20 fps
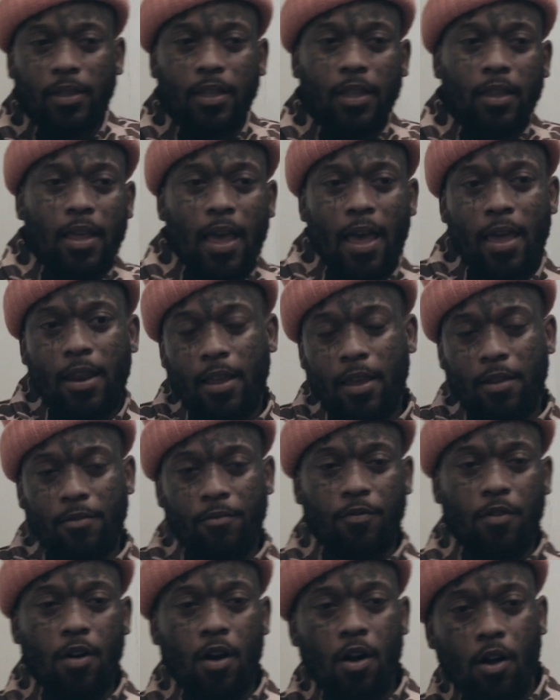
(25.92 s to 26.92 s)
then that
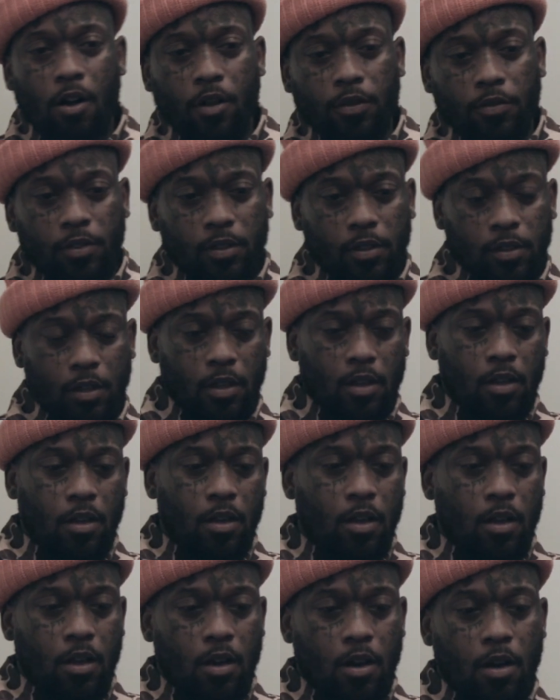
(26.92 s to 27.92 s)
involves
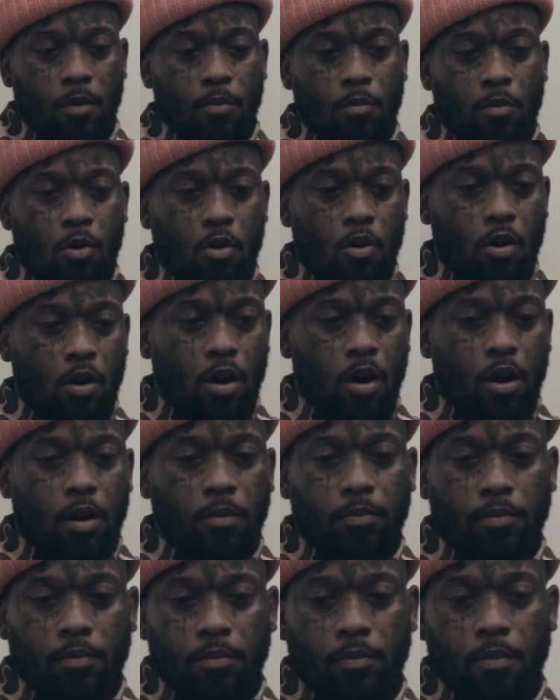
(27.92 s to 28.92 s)
a more
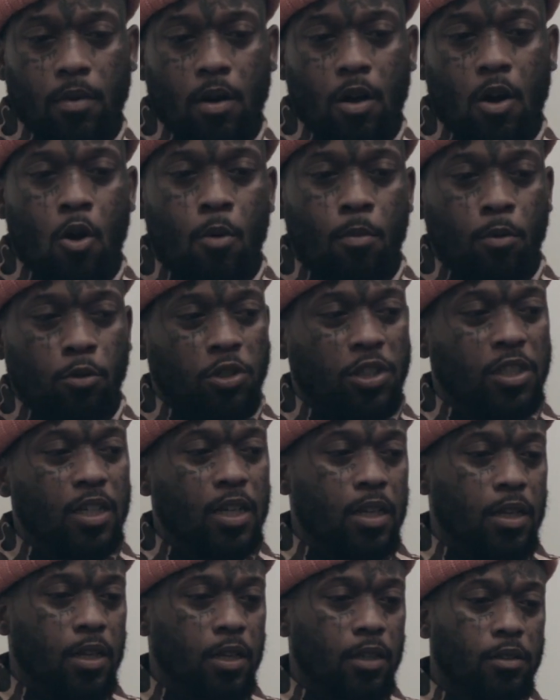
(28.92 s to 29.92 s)

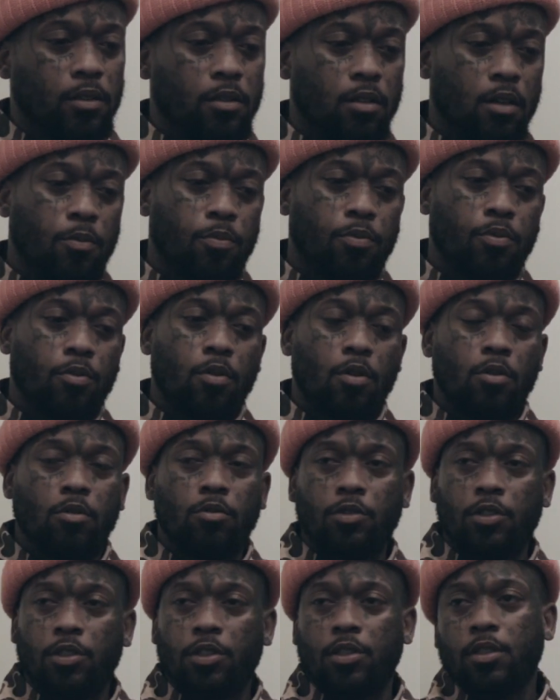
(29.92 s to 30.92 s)
homogeneous
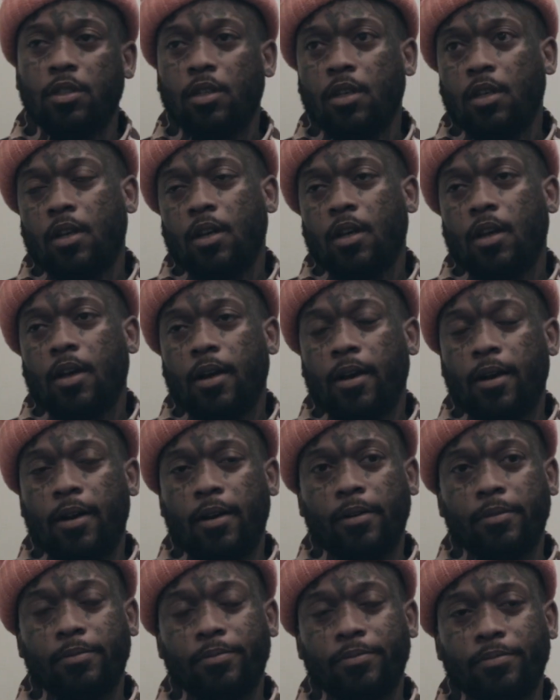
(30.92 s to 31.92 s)
approach
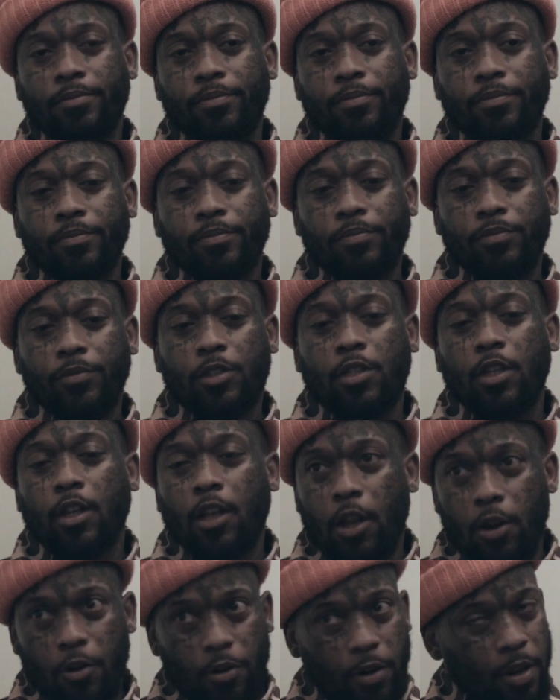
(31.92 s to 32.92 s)
to
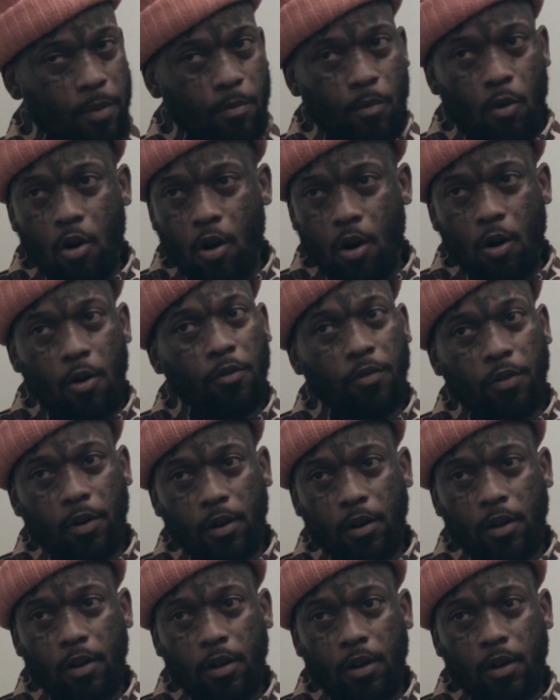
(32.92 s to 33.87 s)
learning, moreover.